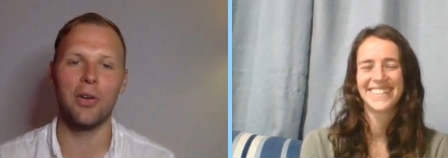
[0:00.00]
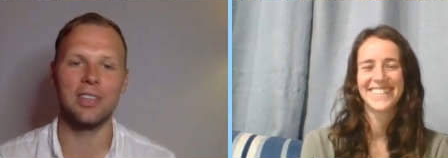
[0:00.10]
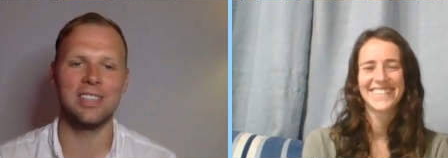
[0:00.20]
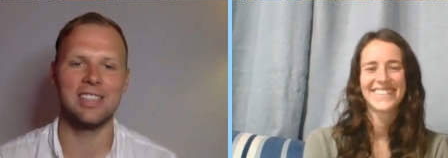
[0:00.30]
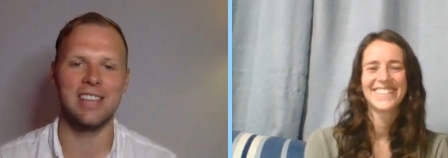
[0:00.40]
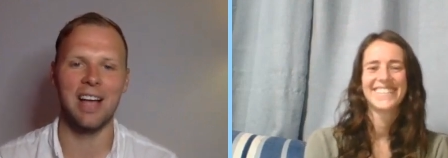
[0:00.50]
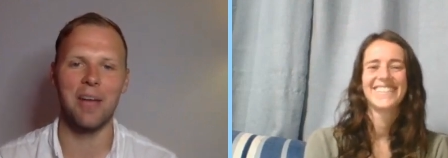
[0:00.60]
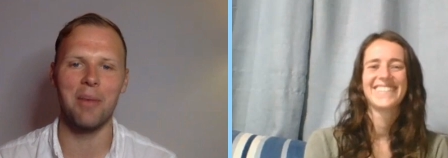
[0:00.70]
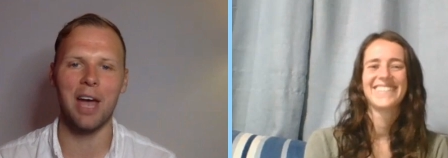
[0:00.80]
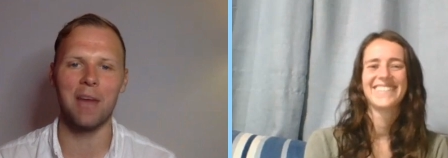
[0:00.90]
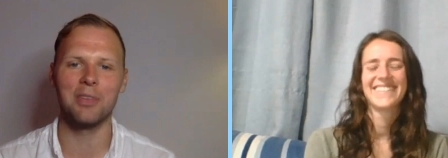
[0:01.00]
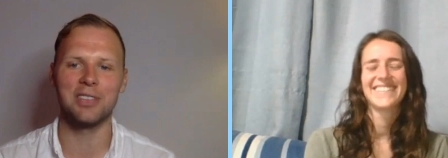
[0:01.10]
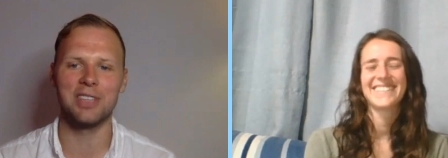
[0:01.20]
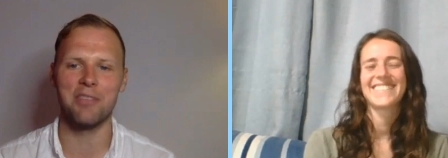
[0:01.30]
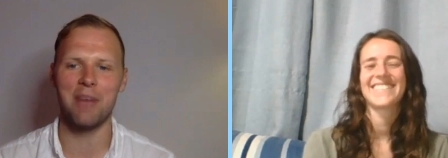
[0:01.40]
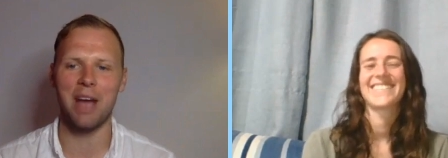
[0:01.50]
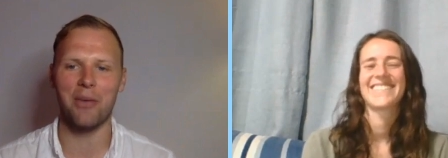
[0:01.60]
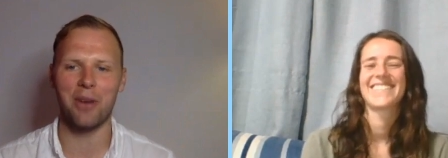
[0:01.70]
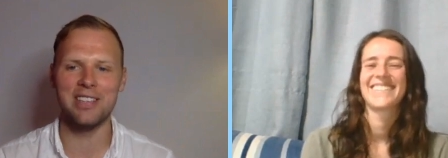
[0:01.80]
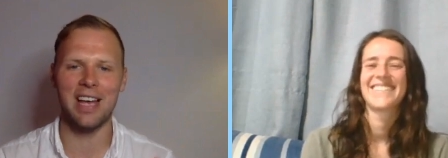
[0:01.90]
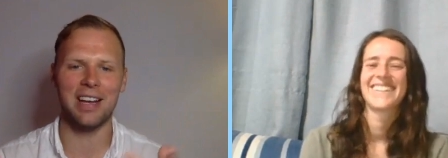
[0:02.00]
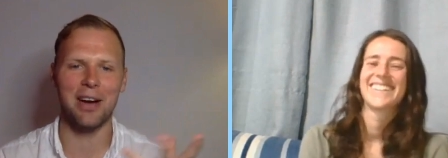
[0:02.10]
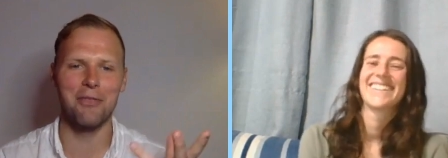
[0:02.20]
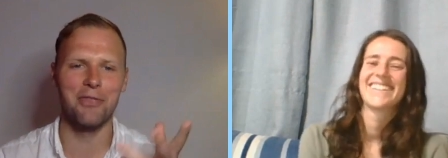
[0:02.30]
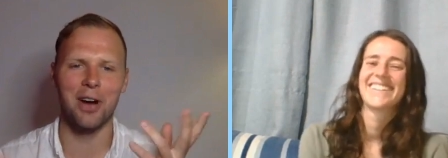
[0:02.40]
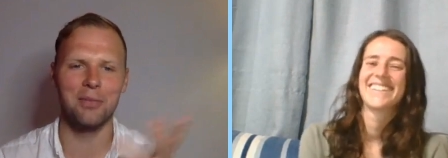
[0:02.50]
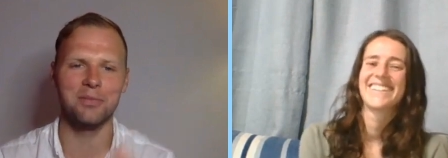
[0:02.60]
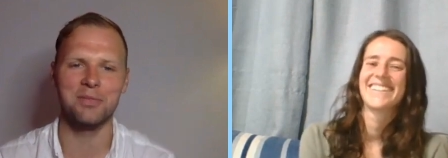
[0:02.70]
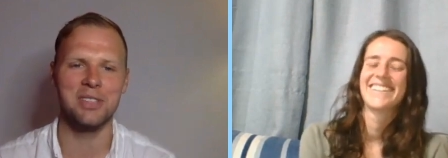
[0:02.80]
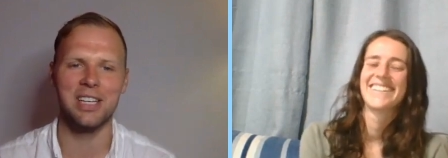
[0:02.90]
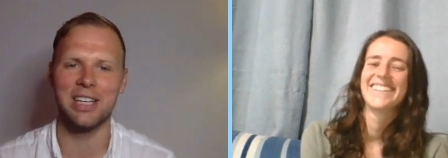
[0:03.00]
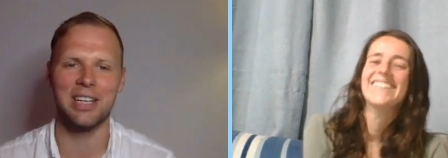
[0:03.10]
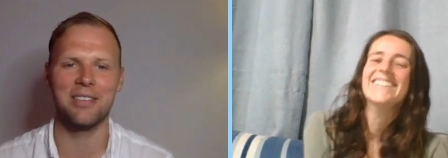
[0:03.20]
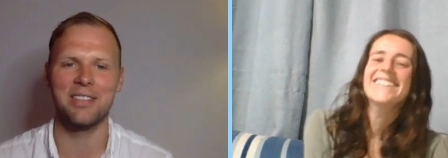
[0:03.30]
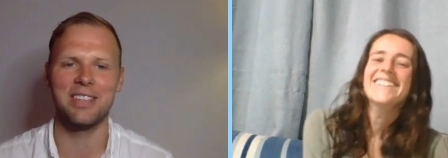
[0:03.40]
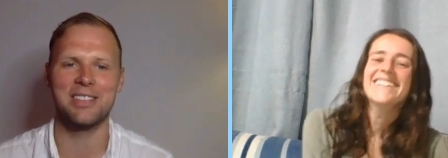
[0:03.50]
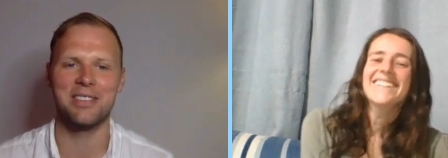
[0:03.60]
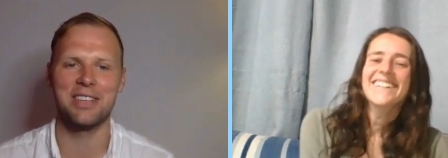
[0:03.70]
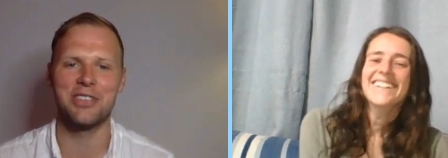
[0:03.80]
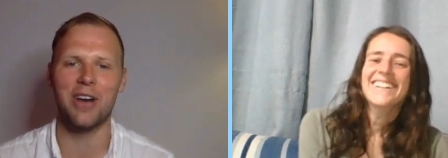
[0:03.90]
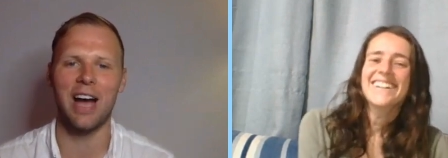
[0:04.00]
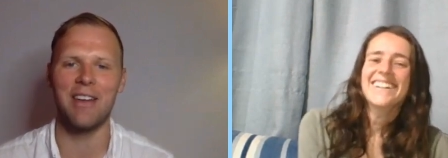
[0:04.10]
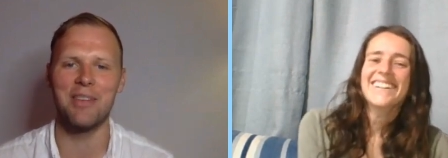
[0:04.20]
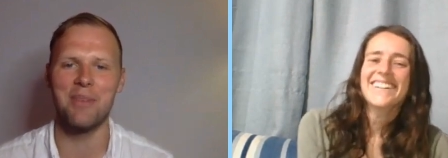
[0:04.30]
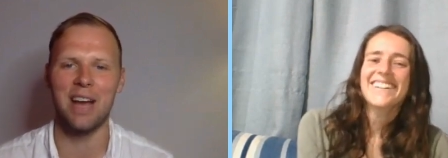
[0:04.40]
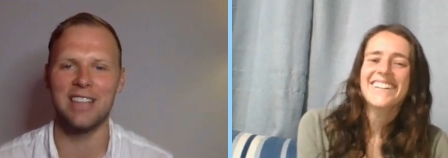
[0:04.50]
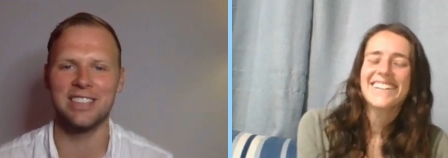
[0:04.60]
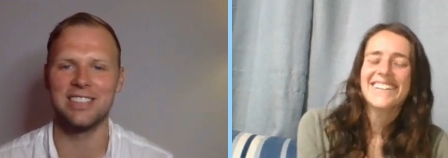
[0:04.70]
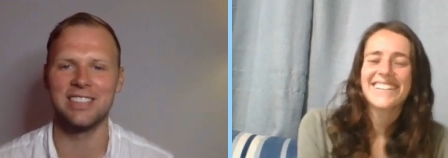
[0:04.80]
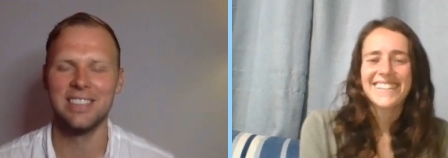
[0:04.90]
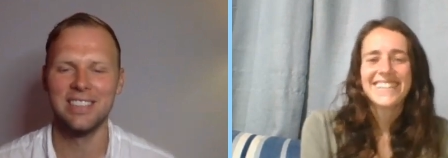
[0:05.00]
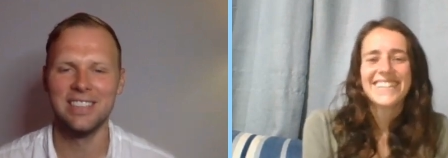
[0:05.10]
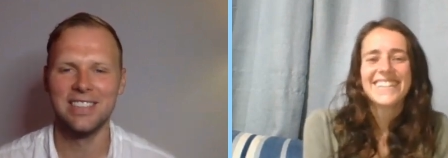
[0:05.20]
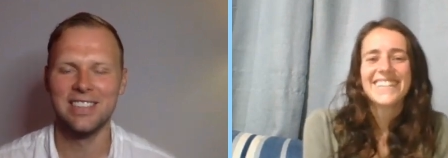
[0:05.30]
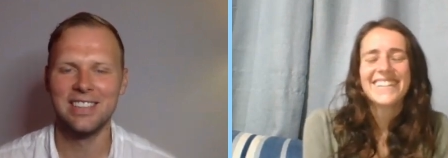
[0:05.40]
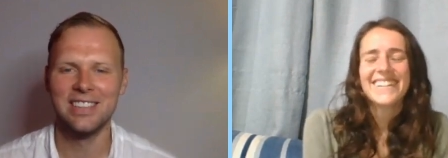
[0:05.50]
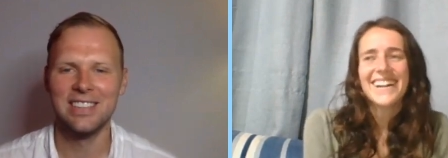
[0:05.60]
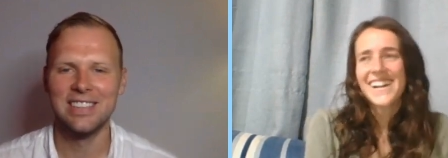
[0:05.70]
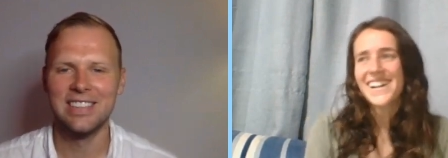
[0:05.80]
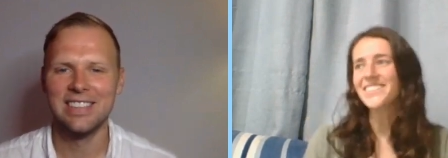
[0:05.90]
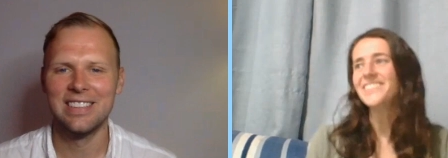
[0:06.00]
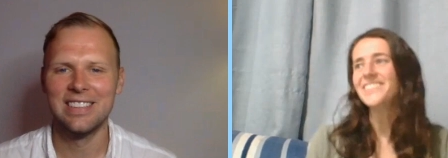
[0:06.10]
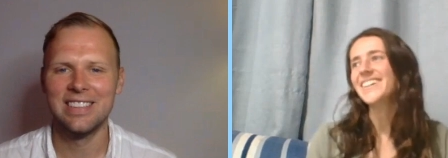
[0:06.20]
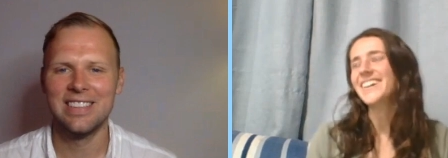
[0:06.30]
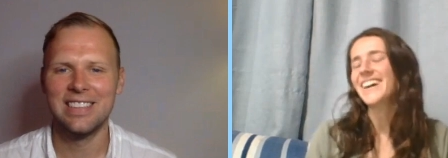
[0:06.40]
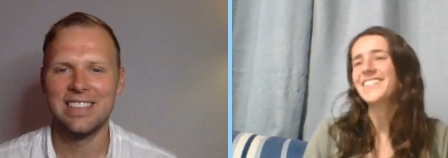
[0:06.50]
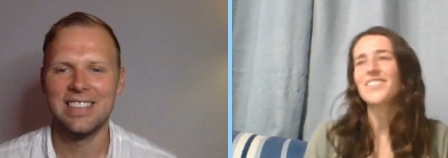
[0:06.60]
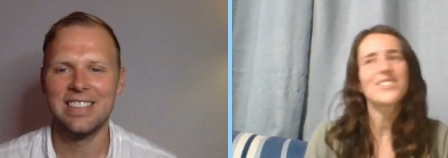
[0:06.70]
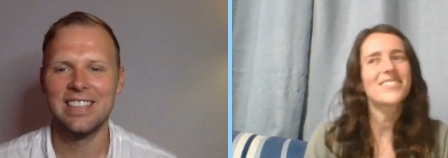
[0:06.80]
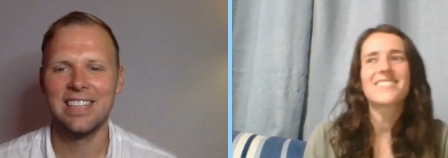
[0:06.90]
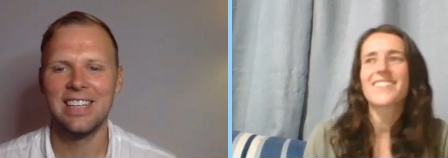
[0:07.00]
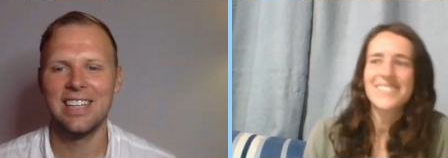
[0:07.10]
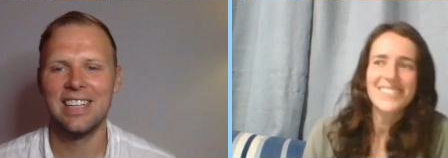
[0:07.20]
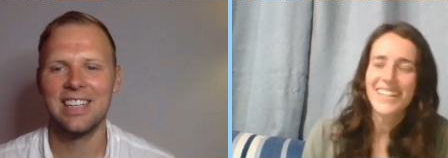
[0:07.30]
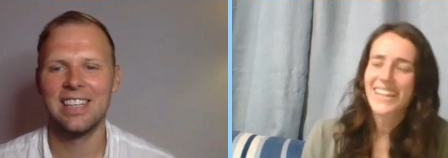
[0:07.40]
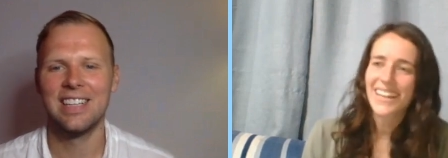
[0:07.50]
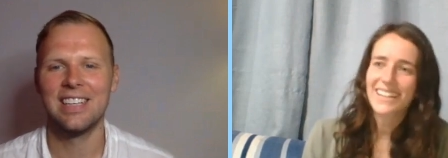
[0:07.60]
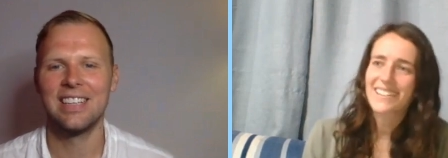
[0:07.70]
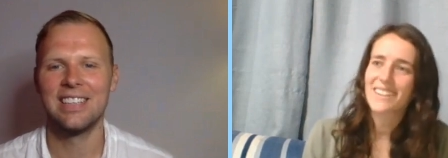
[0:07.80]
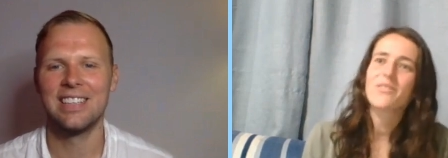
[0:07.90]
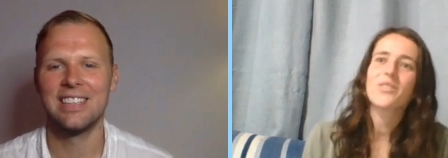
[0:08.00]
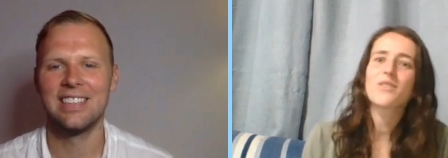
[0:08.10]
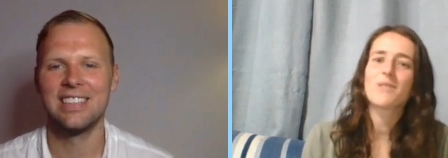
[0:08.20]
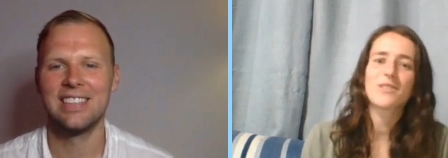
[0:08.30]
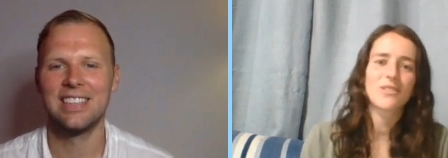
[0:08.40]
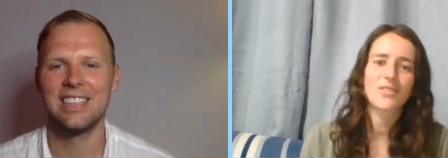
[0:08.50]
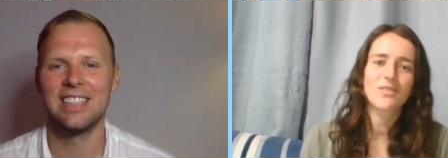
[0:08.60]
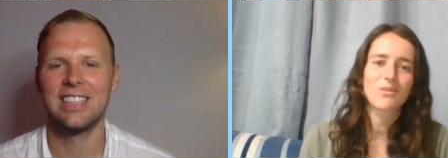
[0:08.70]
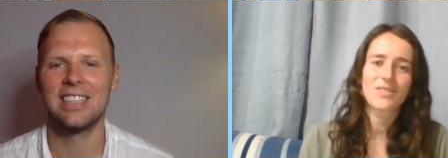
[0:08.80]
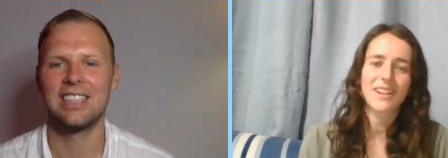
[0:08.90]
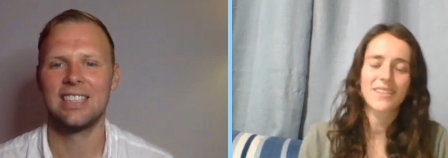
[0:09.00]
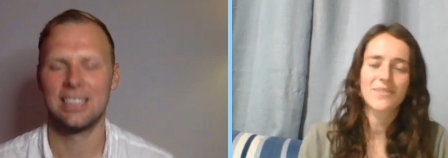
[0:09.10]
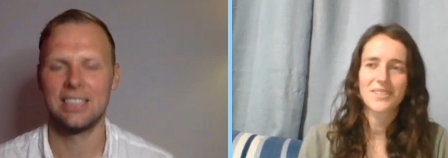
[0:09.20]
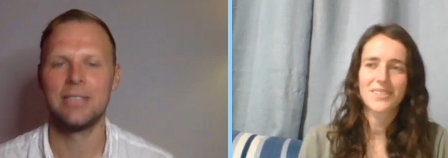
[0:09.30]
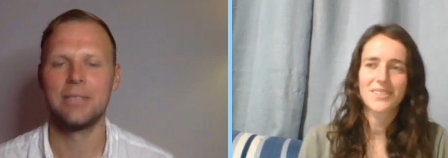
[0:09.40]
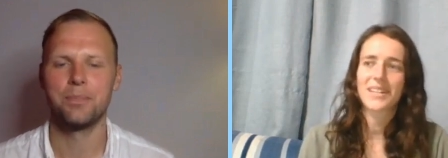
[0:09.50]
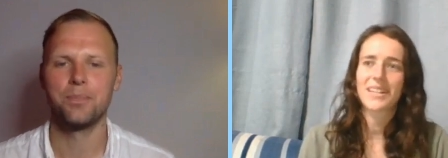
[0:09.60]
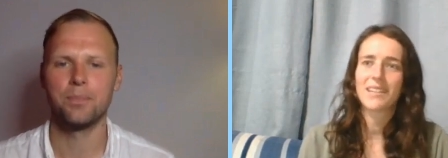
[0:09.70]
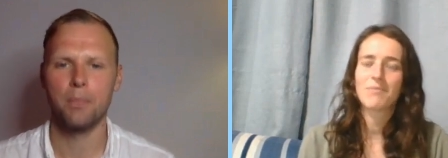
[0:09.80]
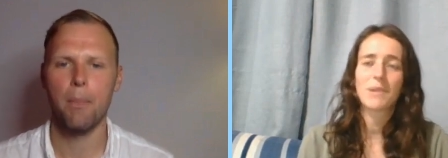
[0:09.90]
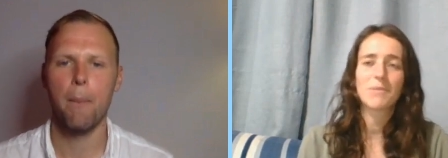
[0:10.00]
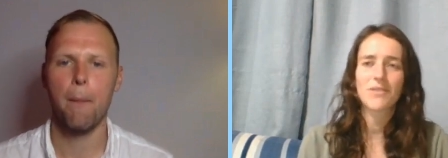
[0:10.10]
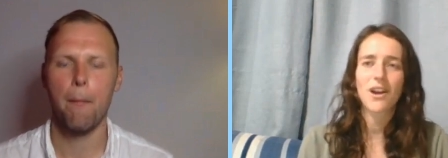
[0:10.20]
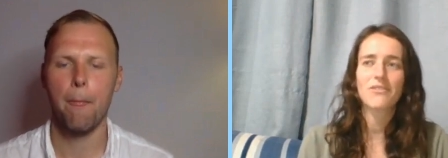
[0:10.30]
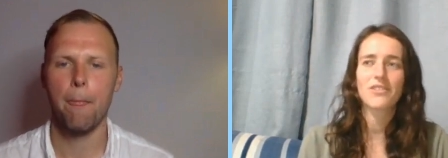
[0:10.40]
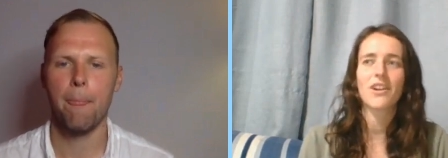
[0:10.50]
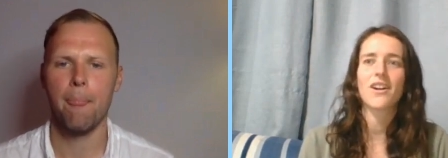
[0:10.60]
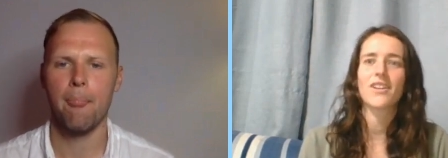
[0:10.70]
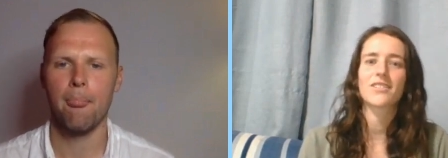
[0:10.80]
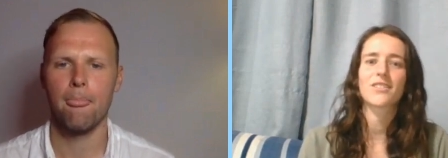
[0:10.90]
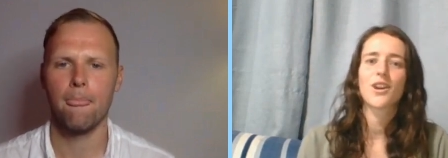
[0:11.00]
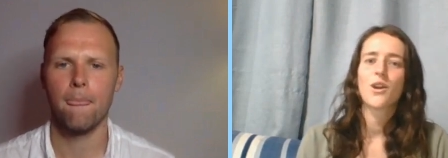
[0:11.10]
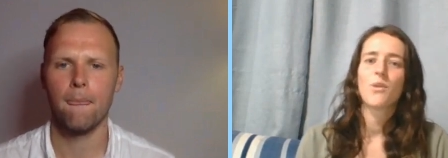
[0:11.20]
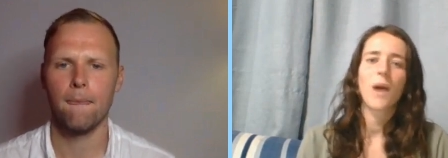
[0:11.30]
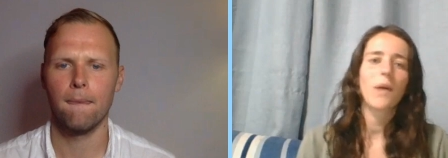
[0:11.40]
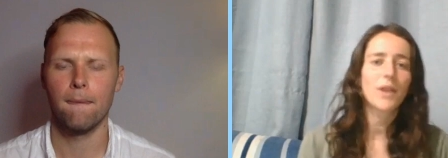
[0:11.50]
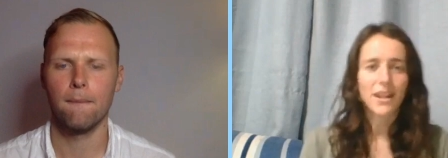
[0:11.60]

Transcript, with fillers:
Speaker 1: is just to help animals and give back. Where does that come from? The, this the drive and passion.
Speaker 2: Um, I don't know. Since I was a kid, I've always been driven towards animals. I mean, people have often asked, "What